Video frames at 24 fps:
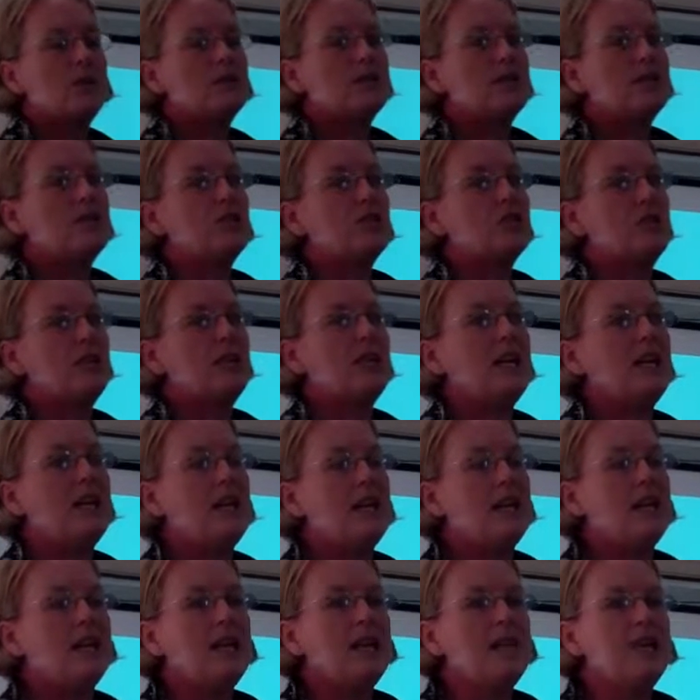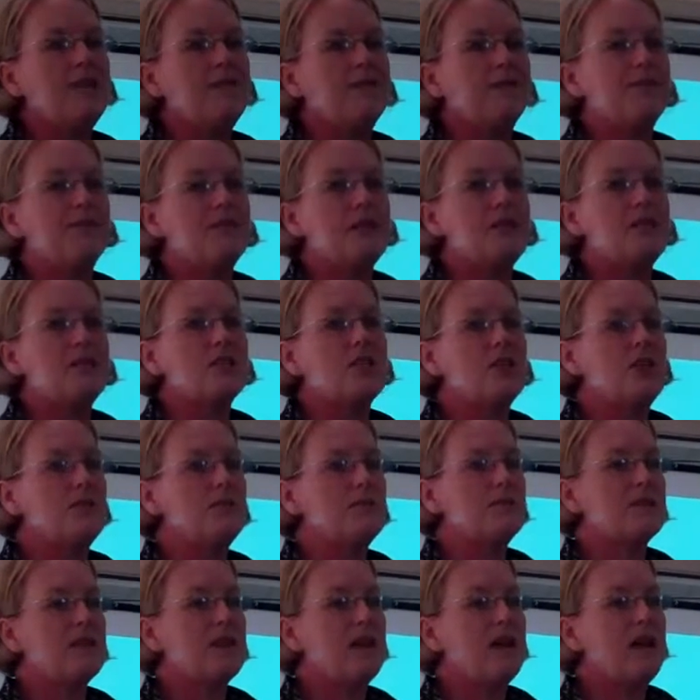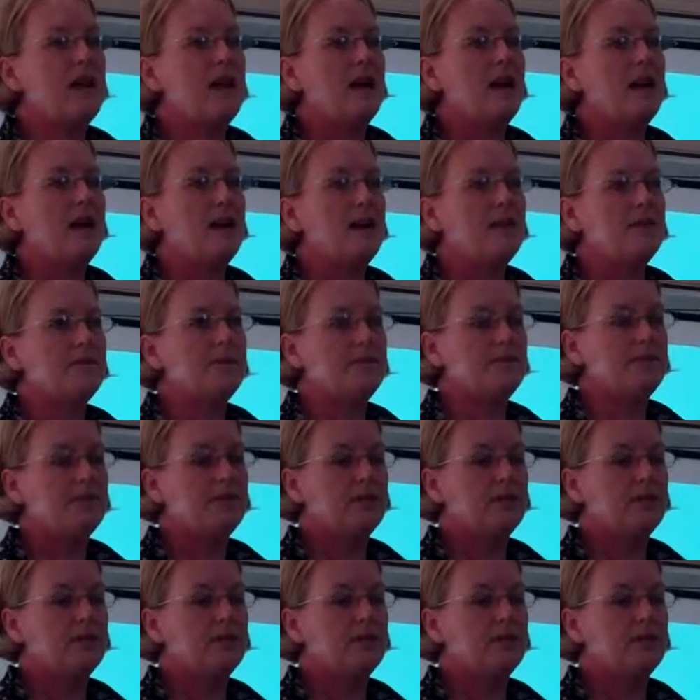essentially, if they don't have